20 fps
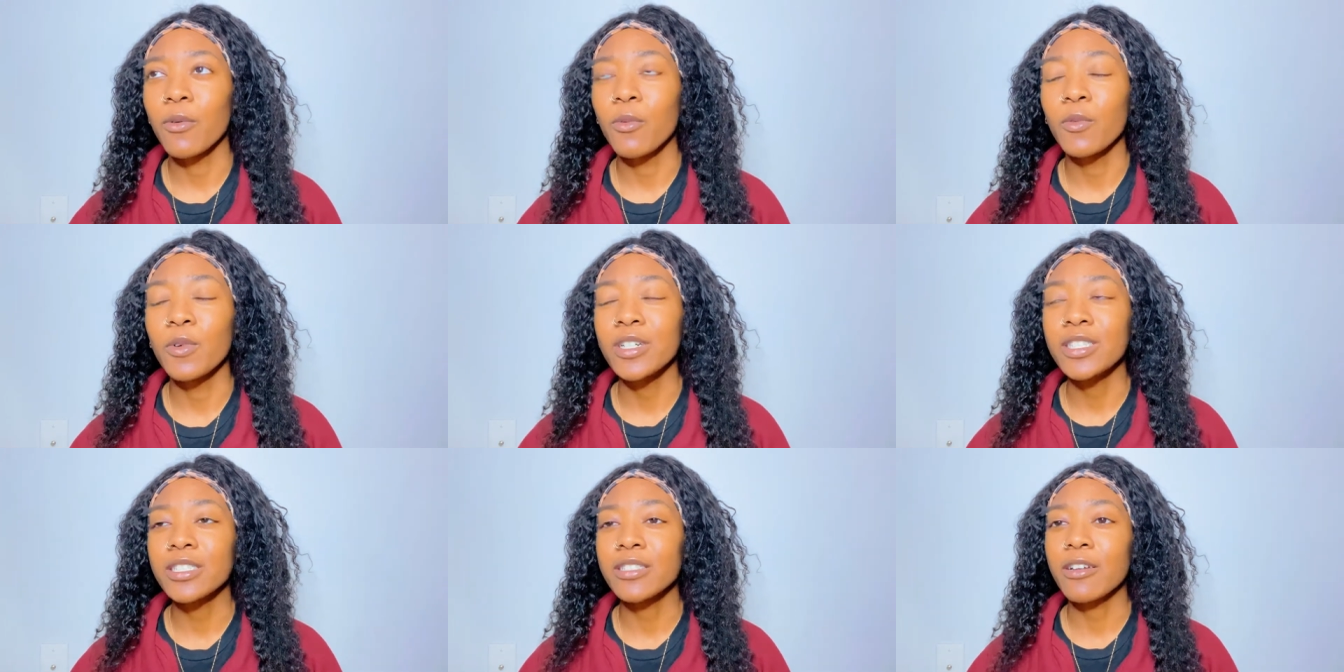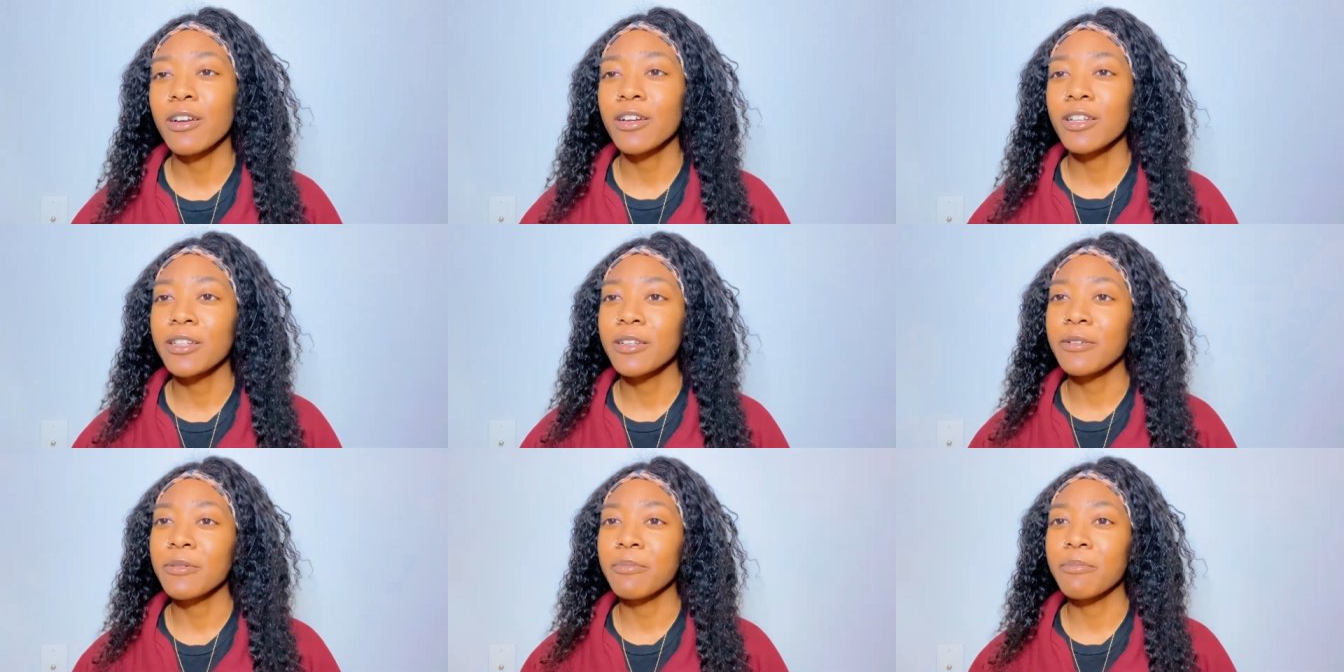what
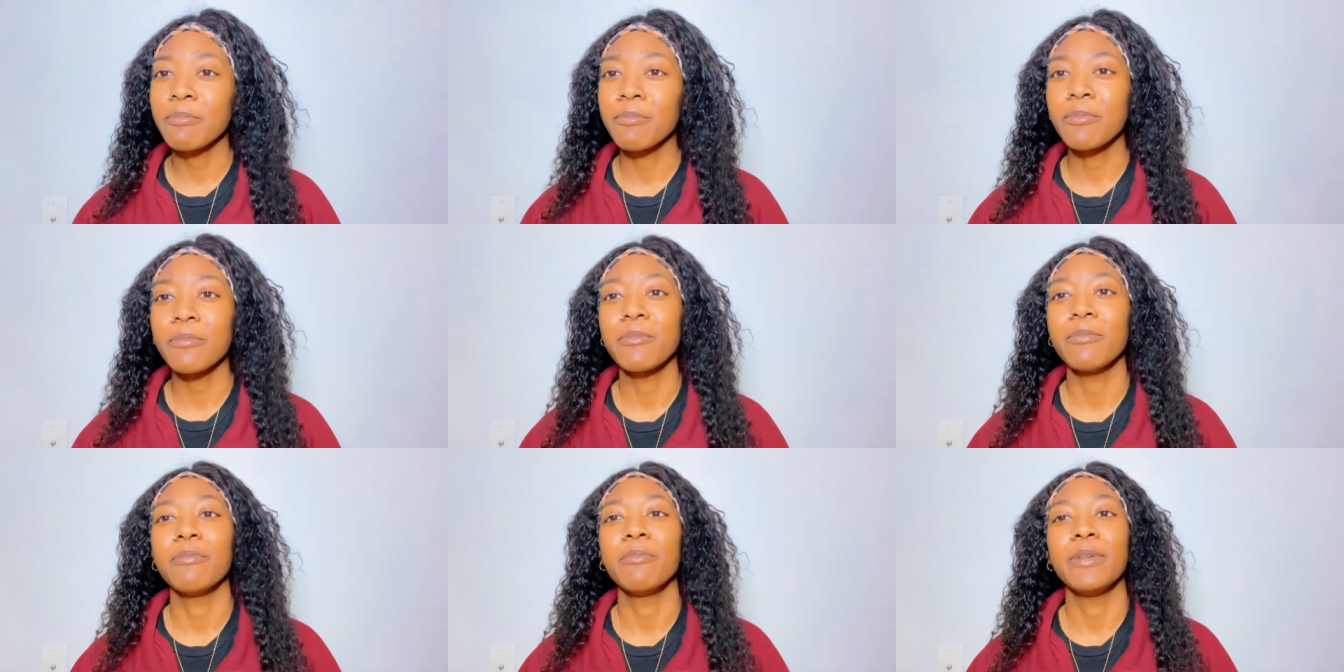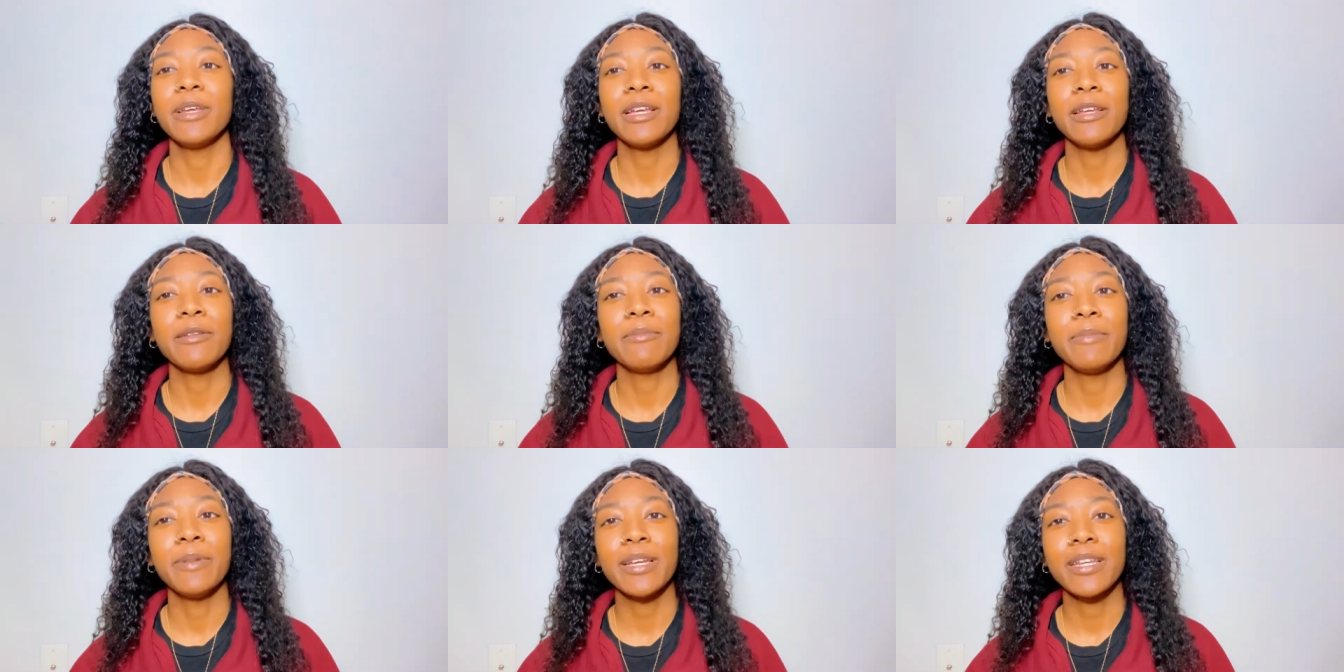started
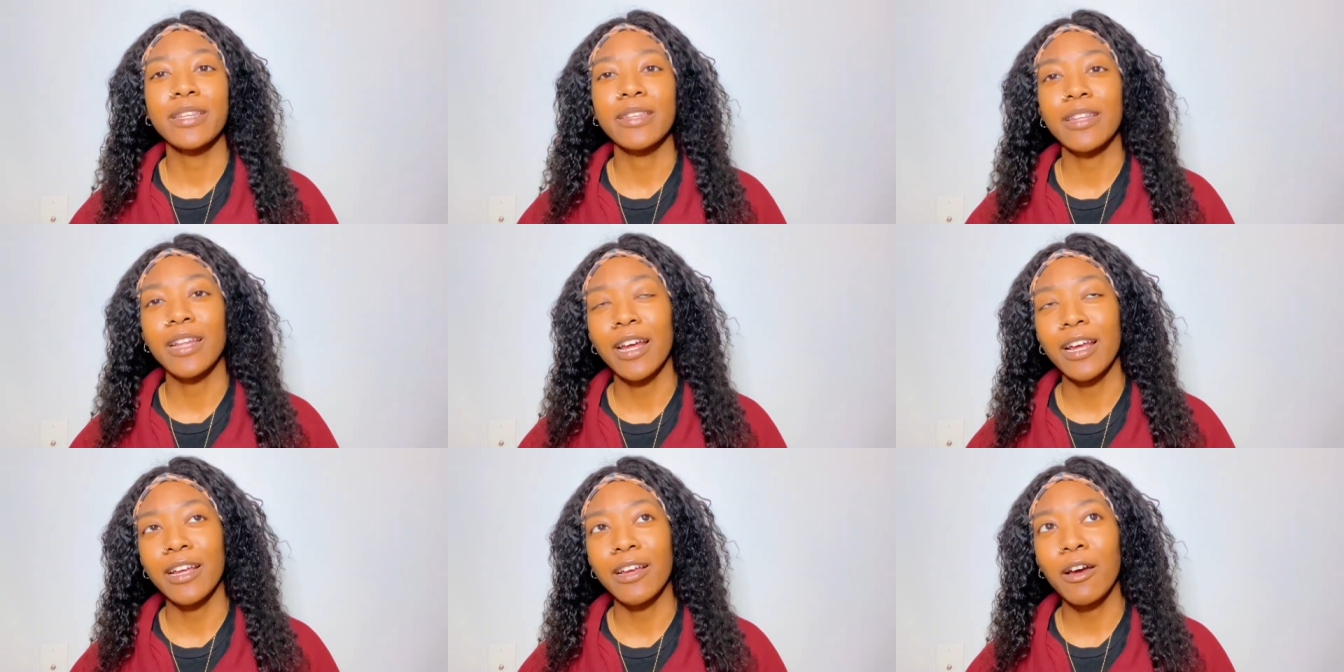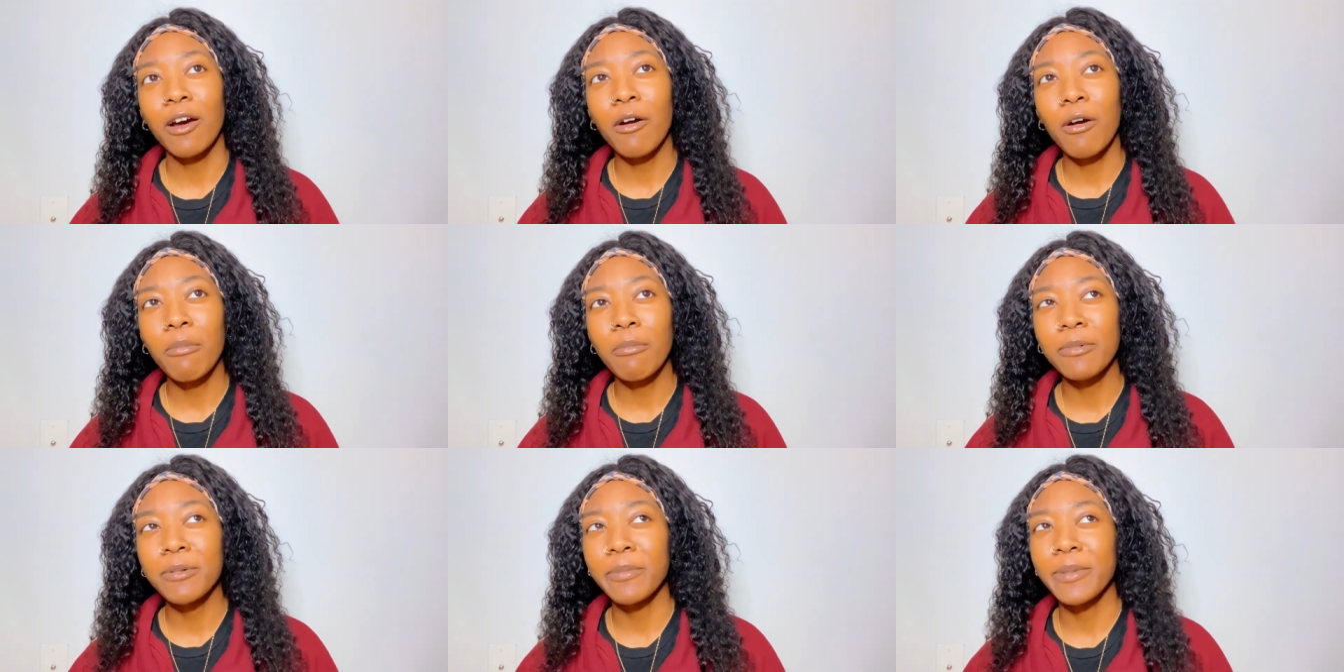me being like oh
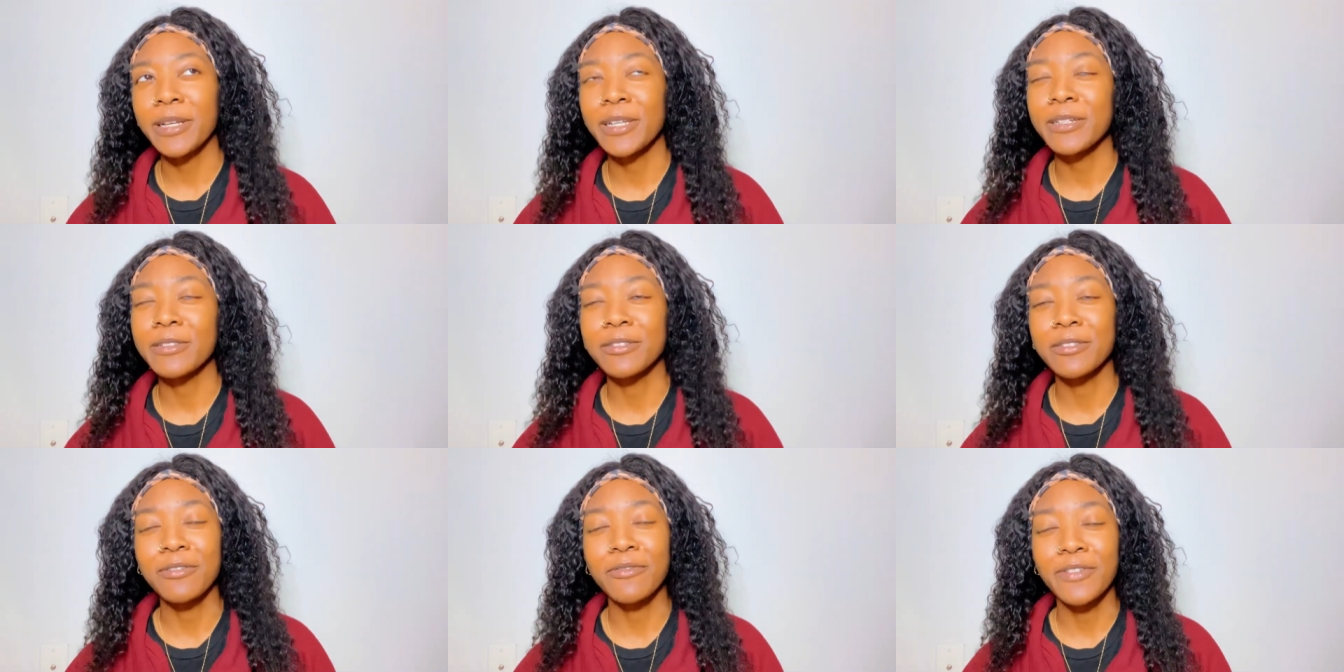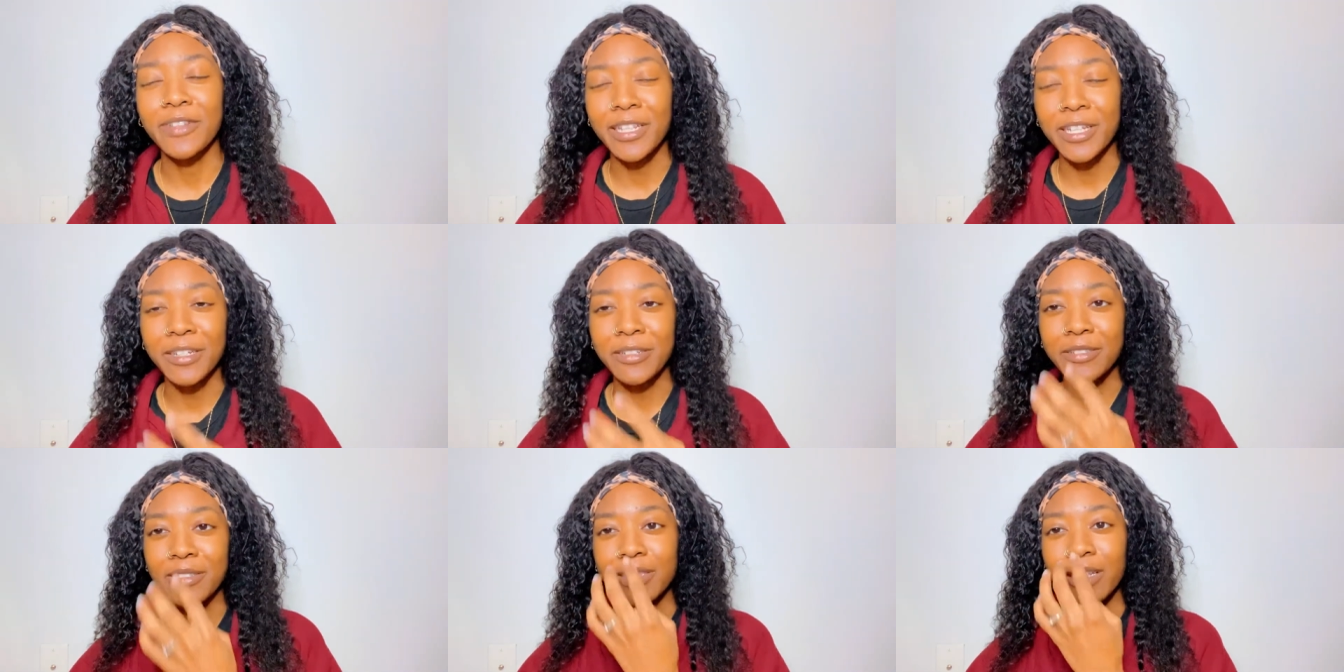i'm gonna make youtube
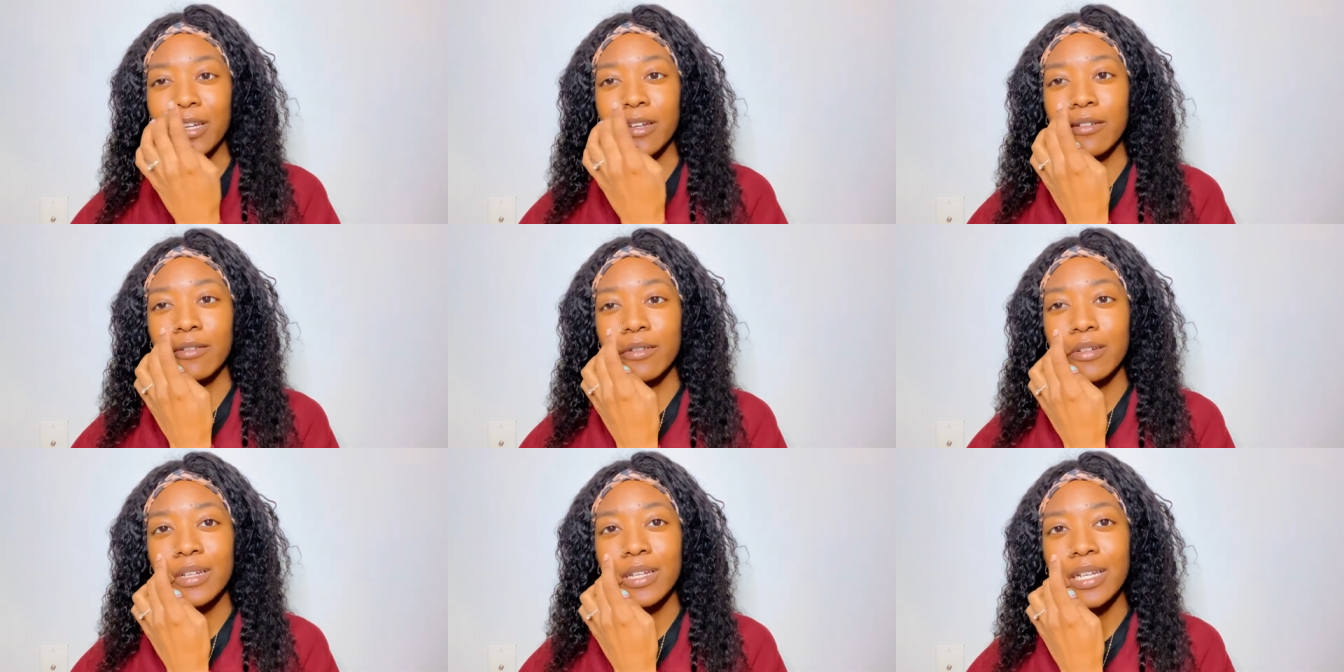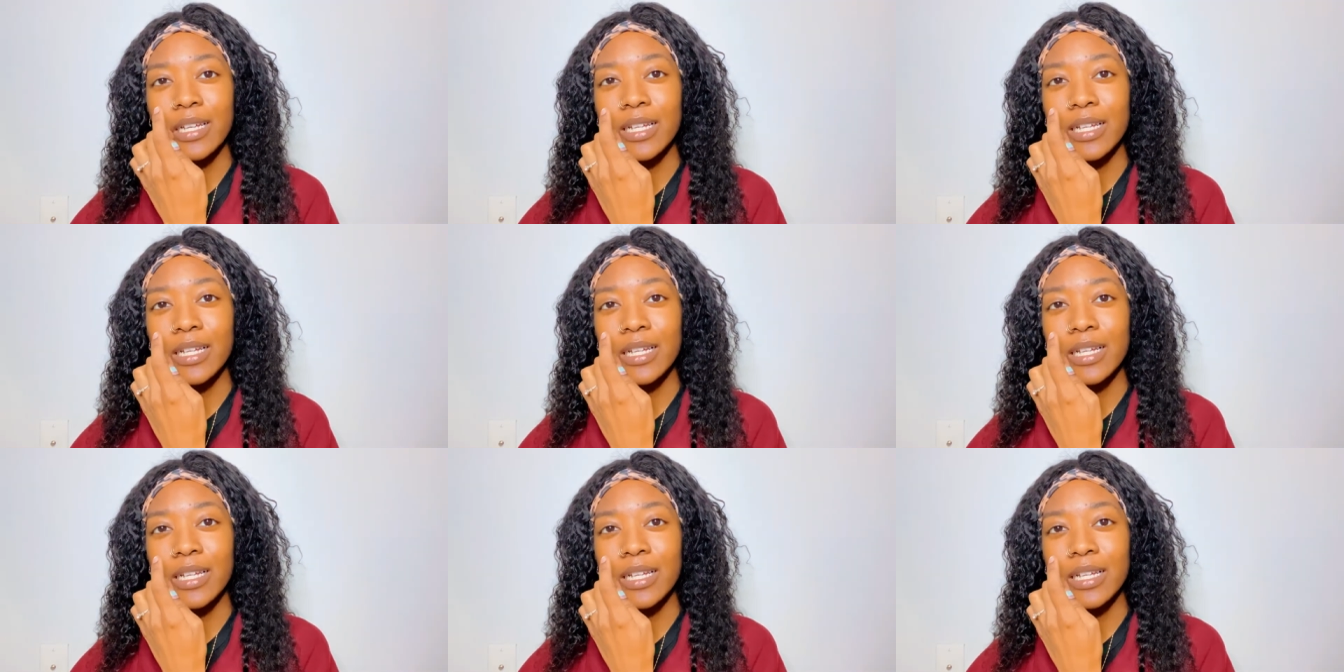videos now